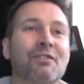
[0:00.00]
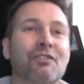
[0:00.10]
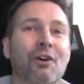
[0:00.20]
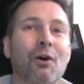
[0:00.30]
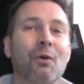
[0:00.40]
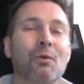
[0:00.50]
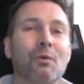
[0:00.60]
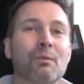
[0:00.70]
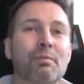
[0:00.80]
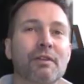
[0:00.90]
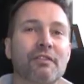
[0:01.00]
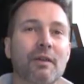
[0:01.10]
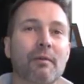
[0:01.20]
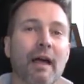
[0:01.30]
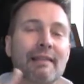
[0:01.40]
So please
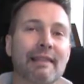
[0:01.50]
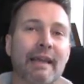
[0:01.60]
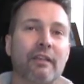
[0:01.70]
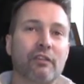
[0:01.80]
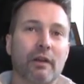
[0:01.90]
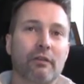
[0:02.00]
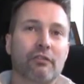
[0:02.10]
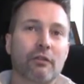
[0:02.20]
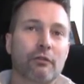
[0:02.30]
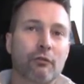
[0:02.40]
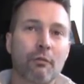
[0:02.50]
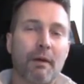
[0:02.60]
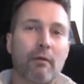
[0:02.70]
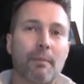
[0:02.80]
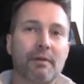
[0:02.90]
keep in mind, laziness, truth
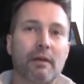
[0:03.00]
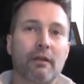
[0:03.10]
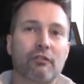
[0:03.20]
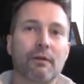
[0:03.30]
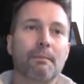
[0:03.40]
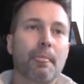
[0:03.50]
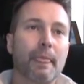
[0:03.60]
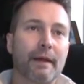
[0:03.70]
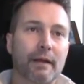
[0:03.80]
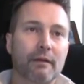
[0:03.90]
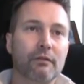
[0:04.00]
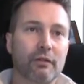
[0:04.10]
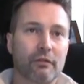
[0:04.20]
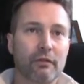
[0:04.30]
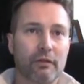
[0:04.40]
by reputation, and
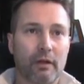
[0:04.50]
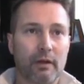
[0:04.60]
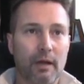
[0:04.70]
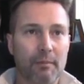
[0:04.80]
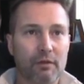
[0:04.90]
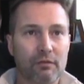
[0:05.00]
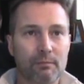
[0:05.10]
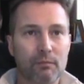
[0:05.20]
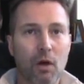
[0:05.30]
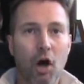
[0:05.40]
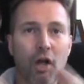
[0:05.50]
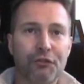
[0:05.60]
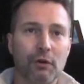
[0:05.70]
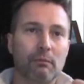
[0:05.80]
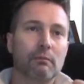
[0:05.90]
1960s economics.
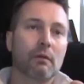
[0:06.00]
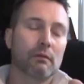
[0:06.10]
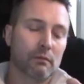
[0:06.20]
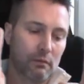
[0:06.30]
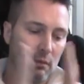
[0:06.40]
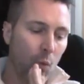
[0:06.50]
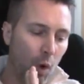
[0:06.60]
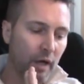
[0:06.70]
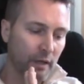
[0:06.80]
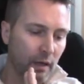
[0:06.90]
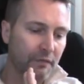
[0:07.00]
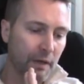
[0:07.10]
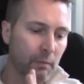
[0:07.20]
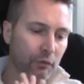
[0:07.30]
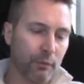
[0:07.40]
Also, one of
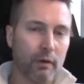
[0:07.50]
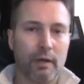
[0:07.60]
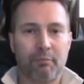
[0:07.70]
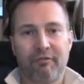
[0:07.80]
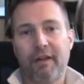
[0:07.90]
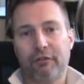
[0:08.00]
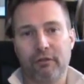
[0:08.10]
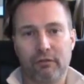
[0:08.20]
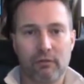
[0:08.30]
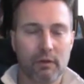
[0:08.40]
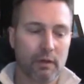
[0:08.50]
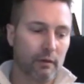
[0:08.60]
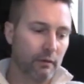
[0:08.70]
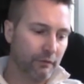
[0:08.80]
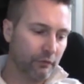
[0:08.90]
the most regretted professions,
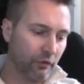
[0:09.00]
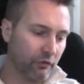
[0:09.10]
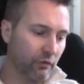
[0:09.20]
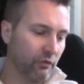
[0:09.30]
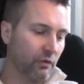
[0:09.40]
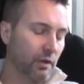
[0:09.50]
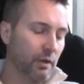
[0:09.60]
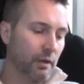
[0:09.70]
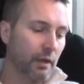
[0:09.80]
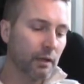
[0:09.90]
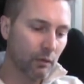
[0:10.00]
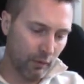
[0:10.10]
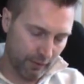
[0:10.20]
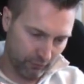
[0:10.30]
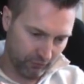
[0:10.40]
physicians and
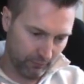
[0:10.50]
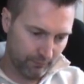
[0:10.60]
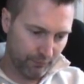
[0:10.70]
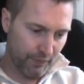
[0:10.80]
lawyers.